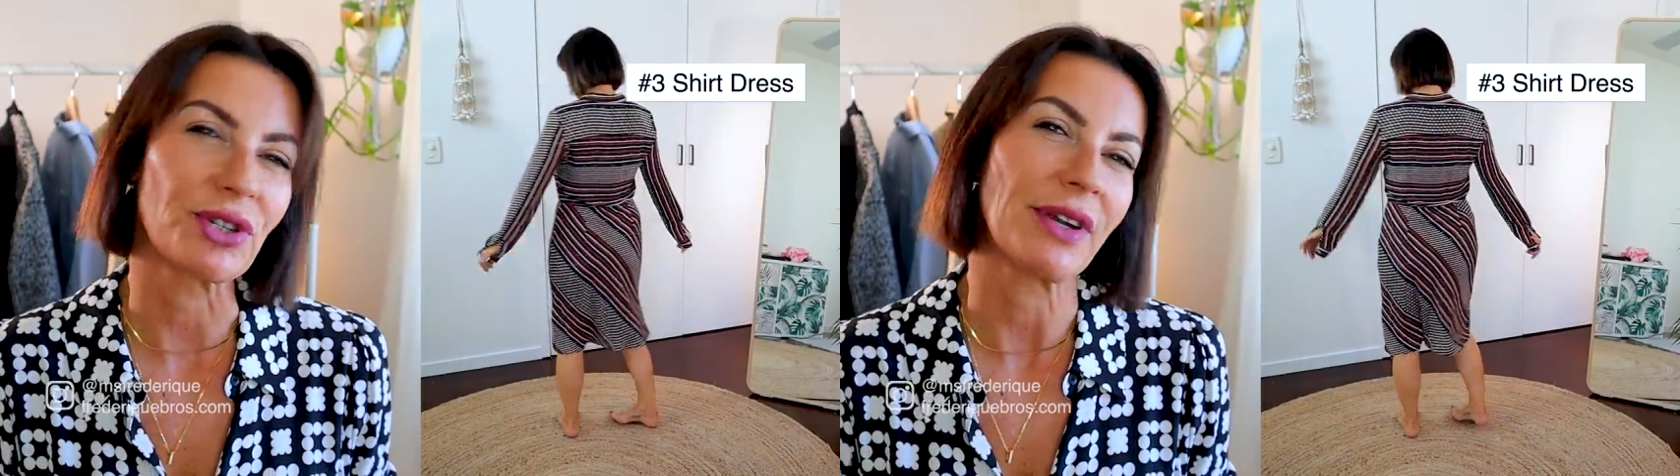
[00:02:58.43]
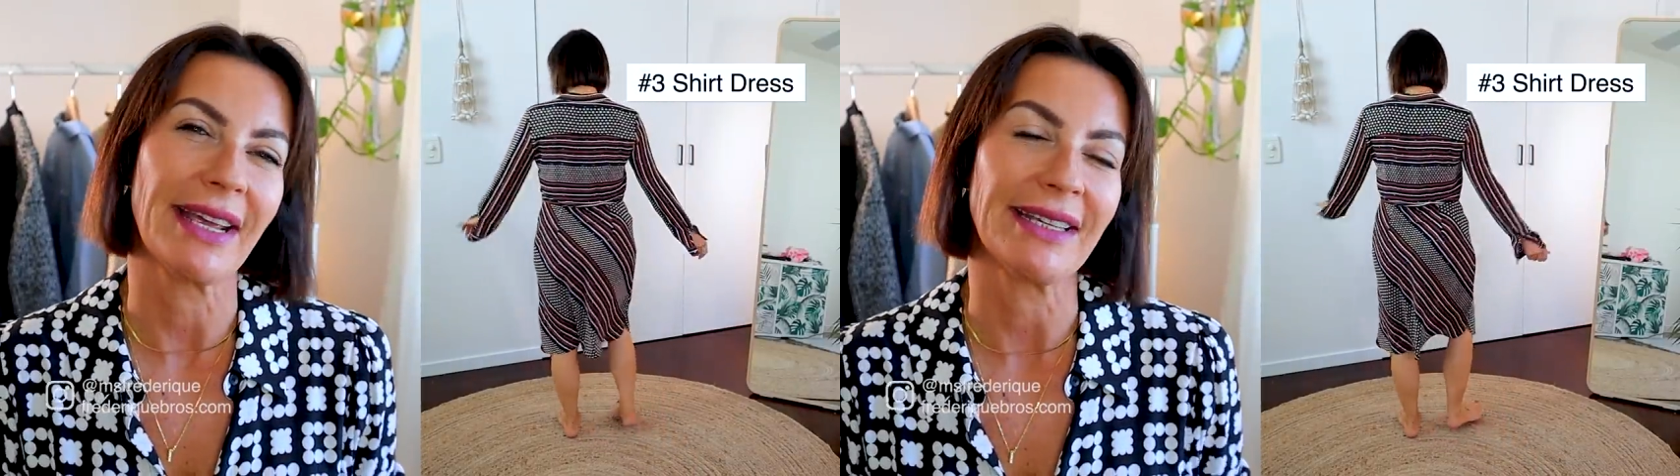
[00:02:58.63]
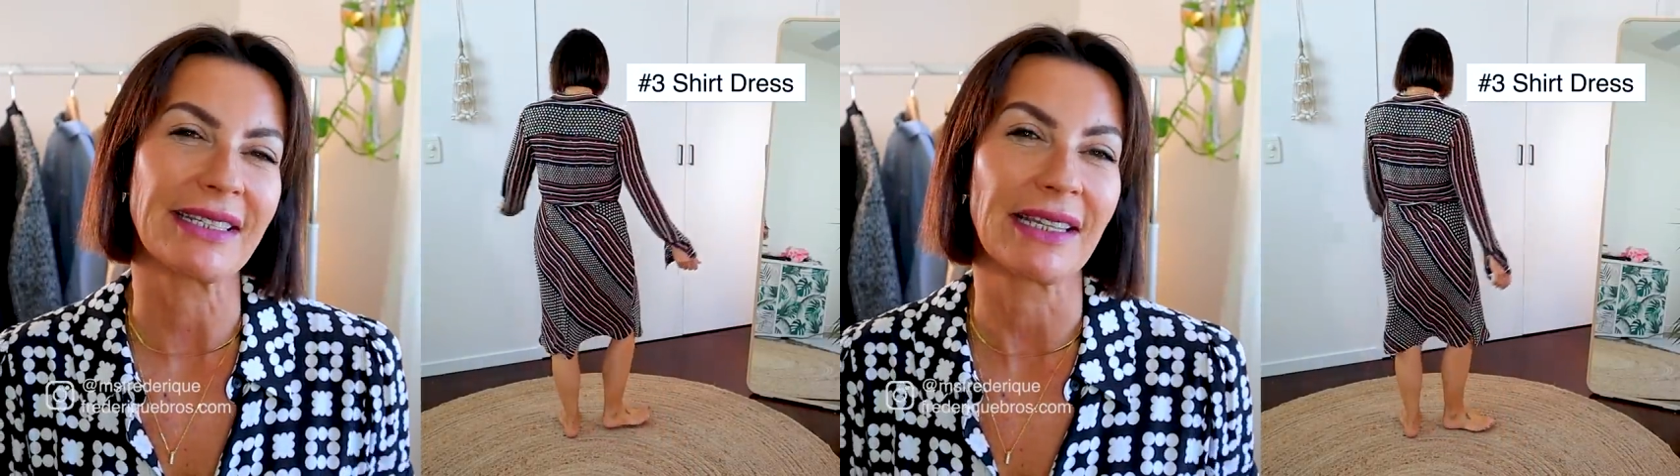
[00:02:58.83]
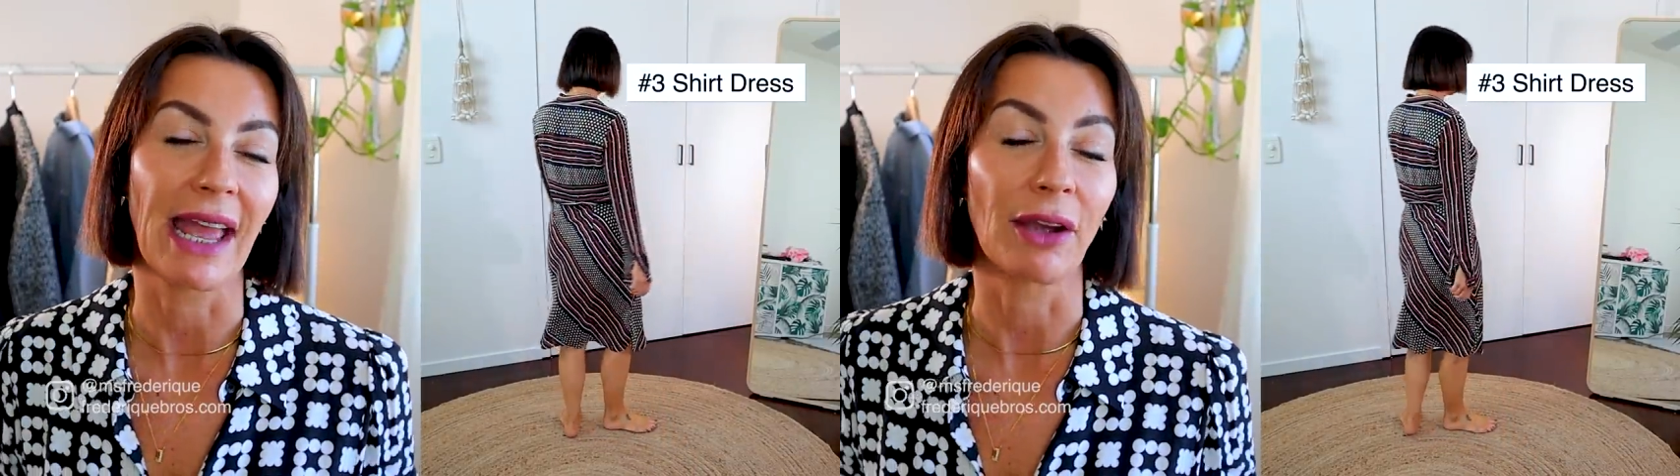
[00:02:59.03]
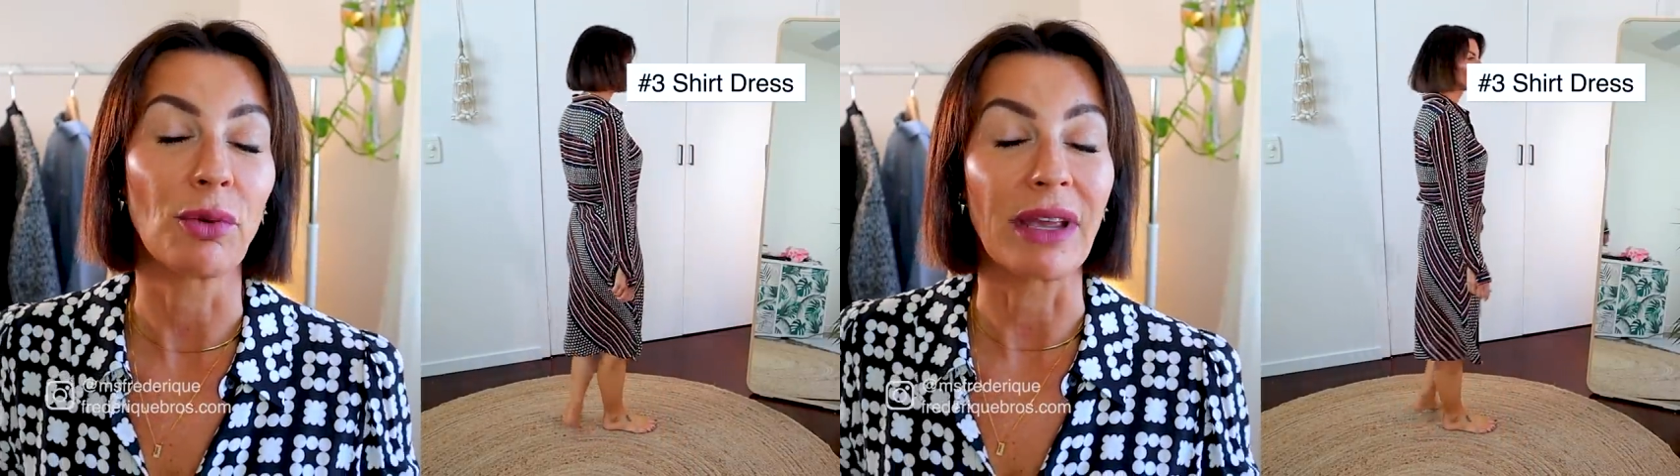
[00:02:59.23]
dress
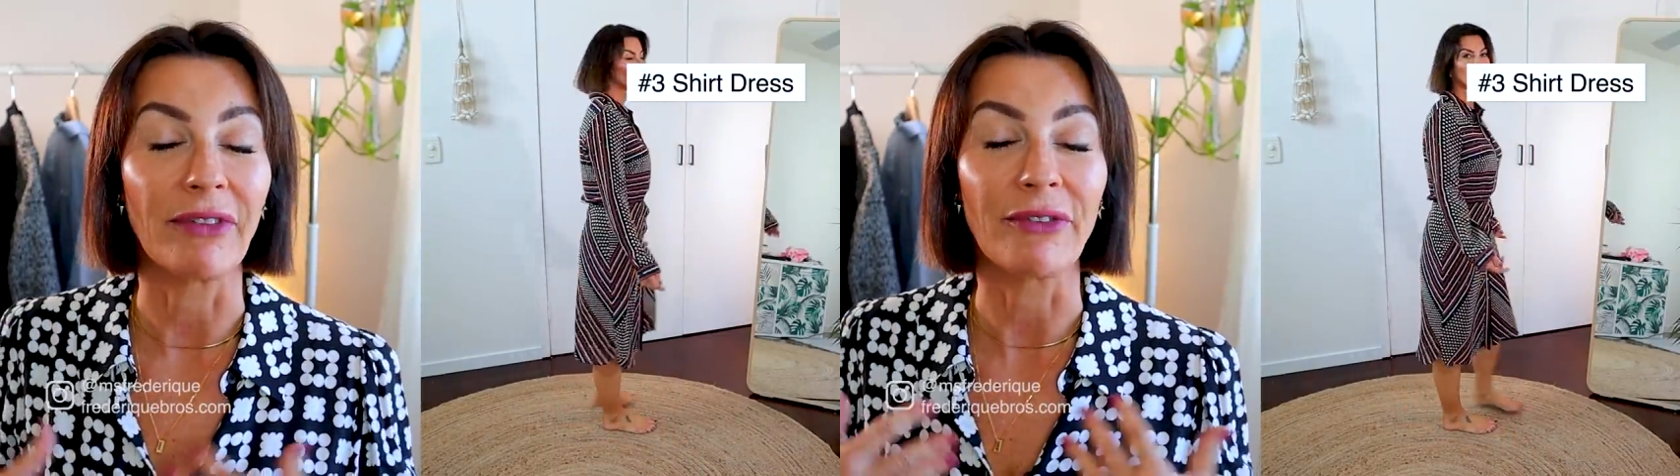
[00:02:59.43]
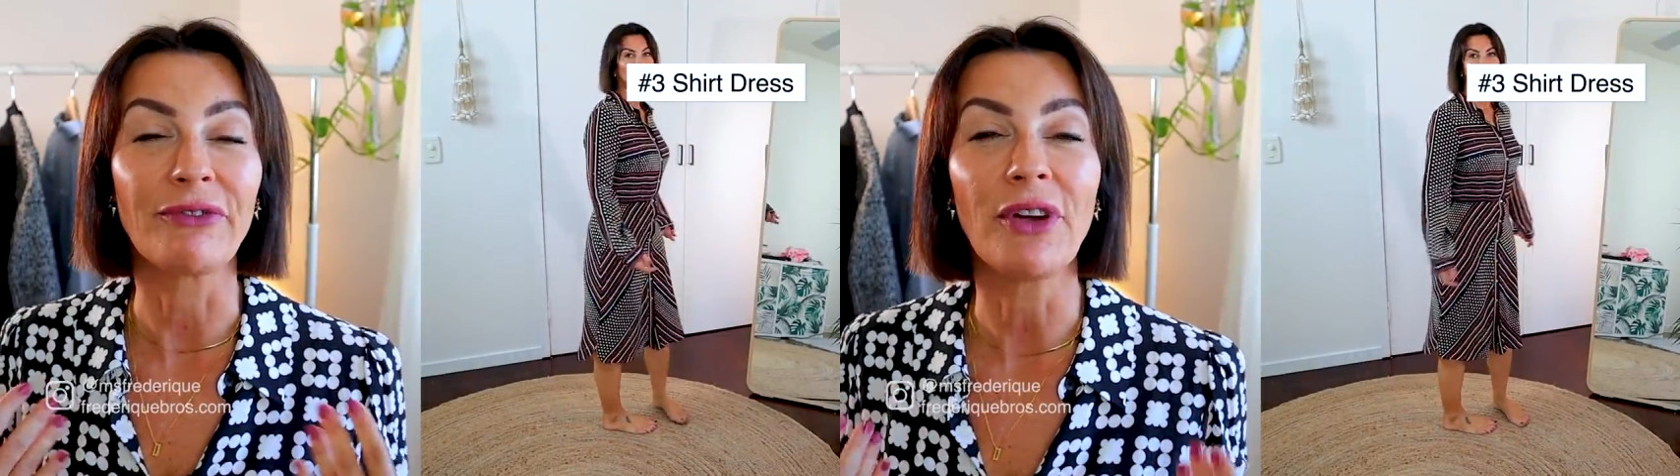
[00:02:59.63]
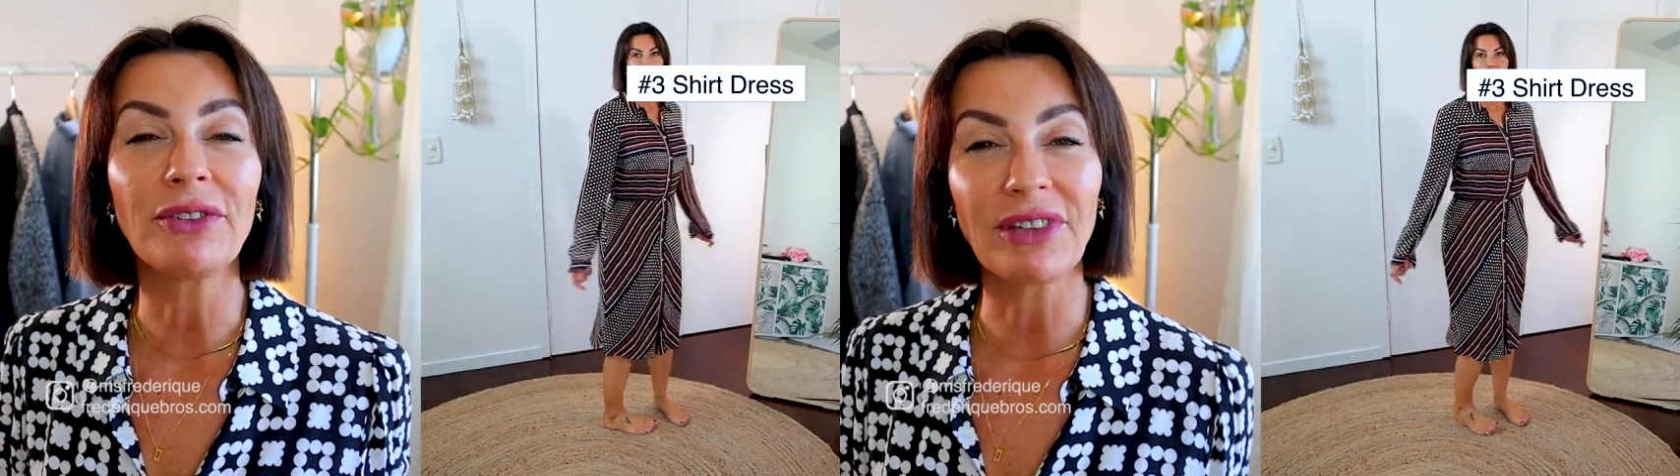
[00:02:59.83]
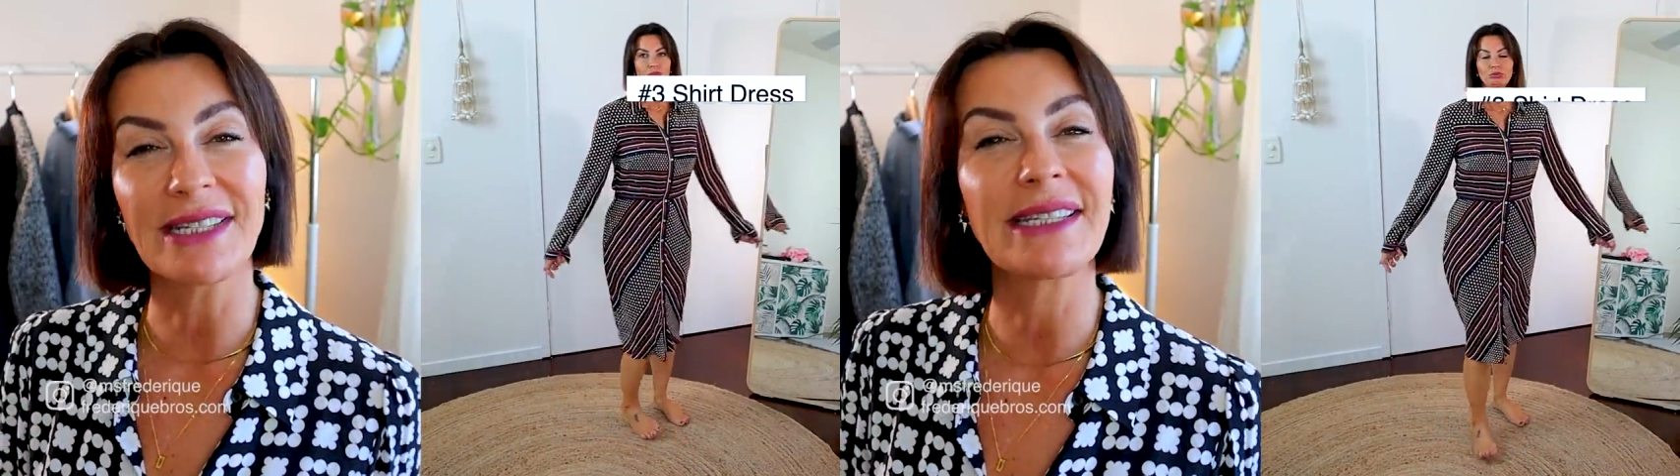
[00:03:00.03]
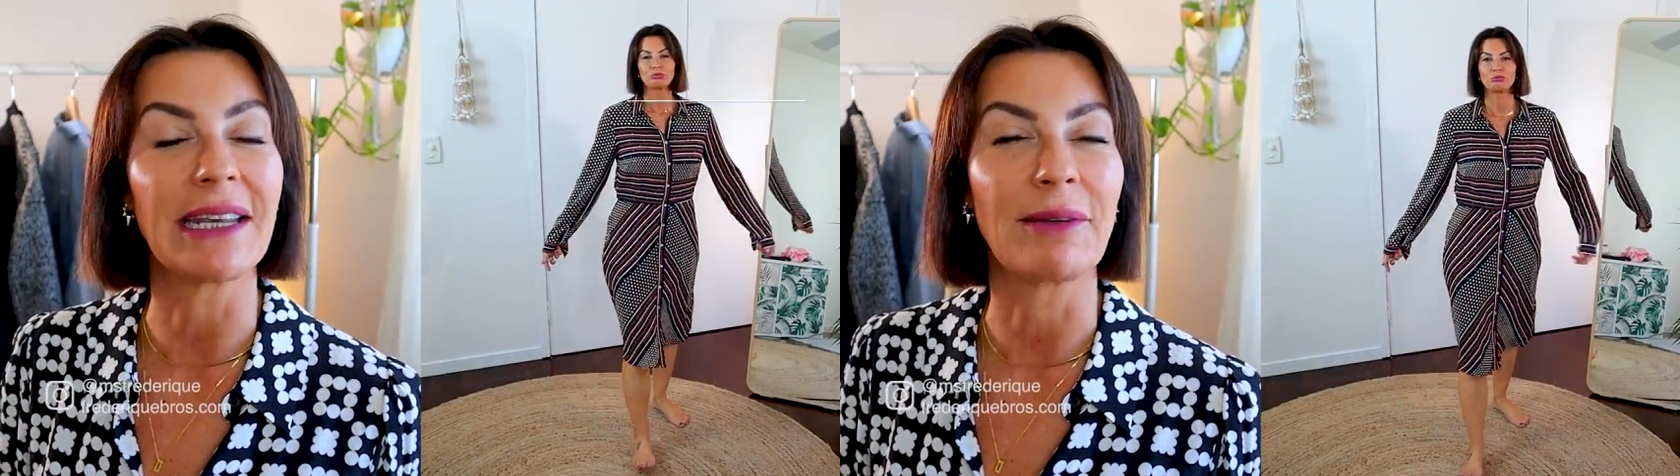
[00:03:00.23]
like with a
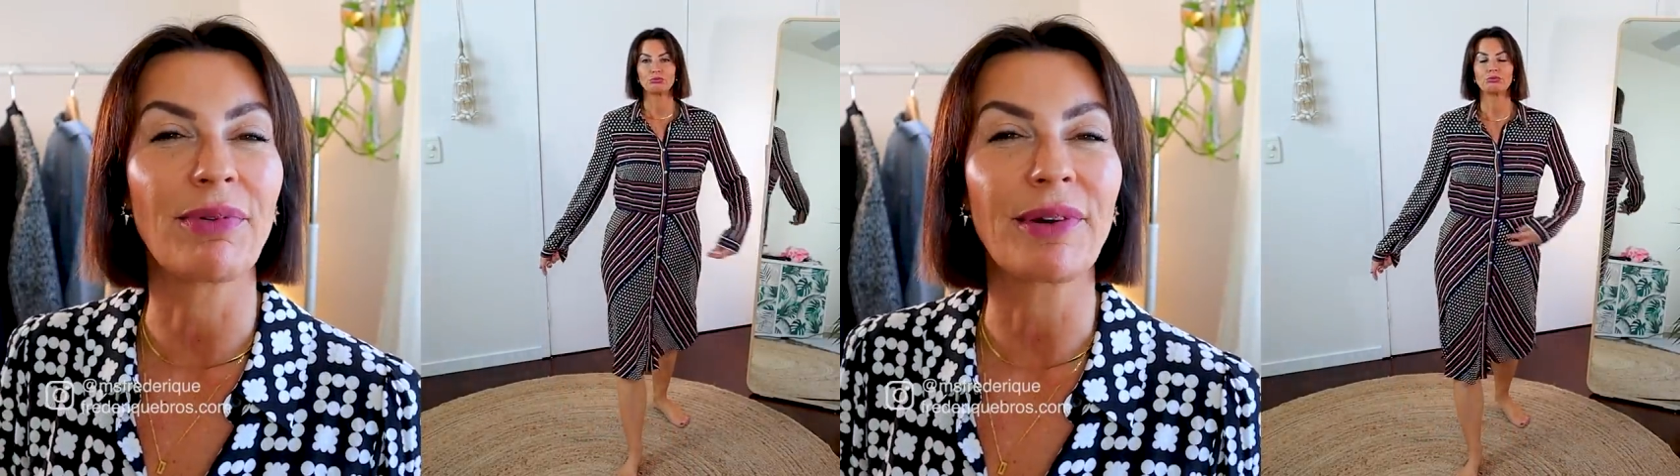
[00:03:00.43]
fantastic